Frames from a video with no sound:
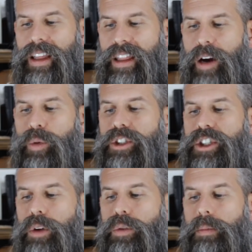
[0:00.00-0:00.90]
that which
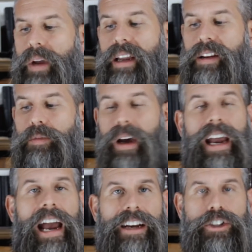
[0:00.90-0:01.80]
shall remain of my
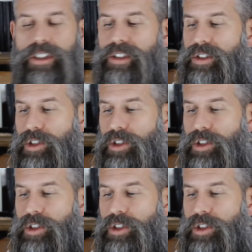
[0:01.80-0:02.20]
ashes,